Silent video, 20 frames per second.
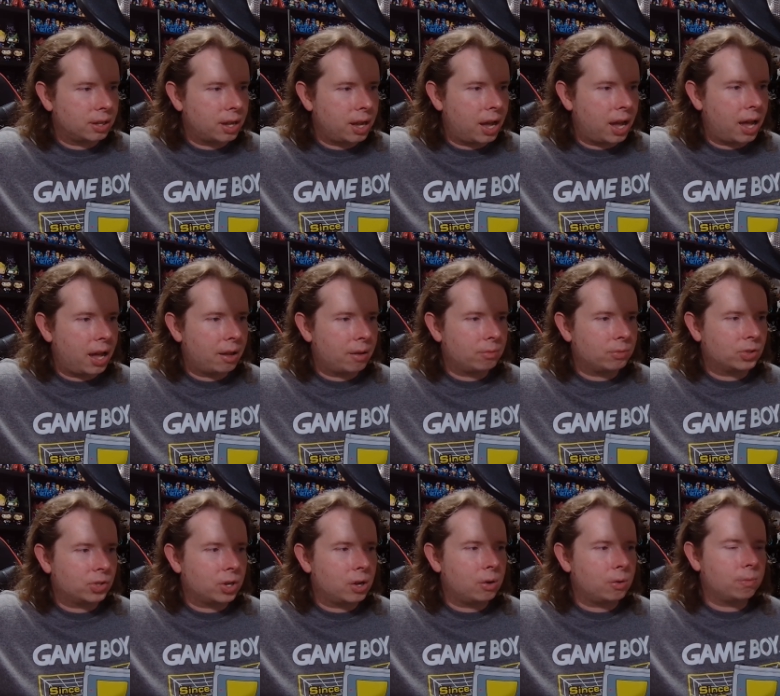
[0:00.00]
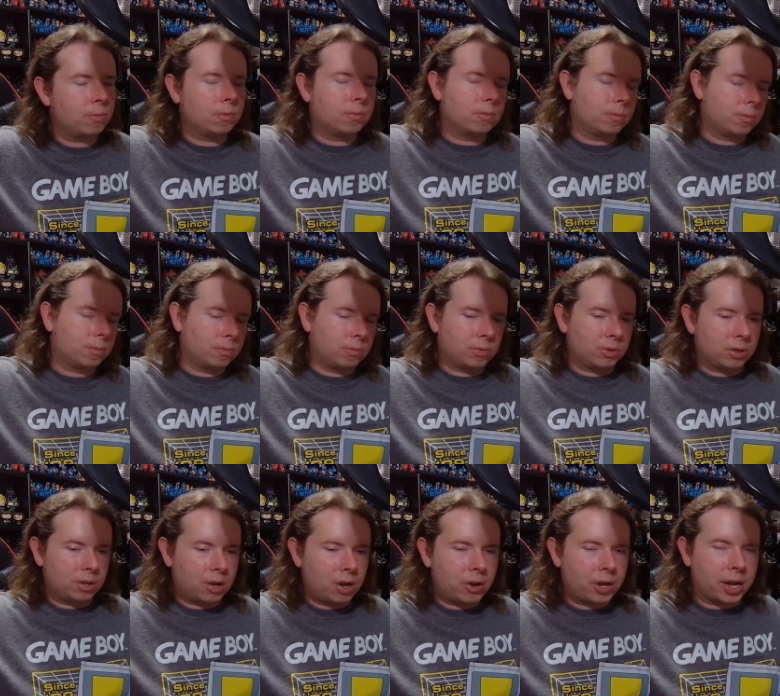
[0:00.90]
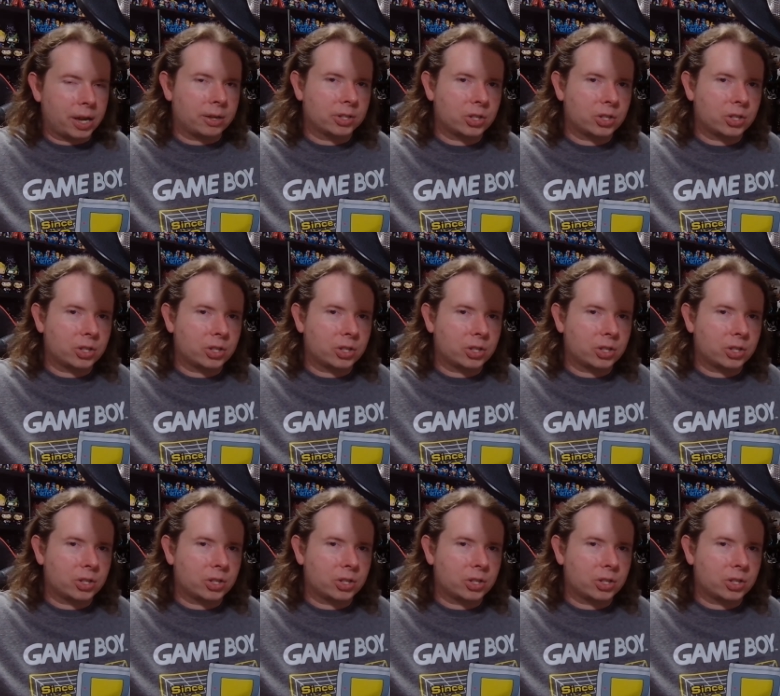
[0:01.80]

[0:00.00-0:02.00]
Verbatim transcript: Uh, so, okay,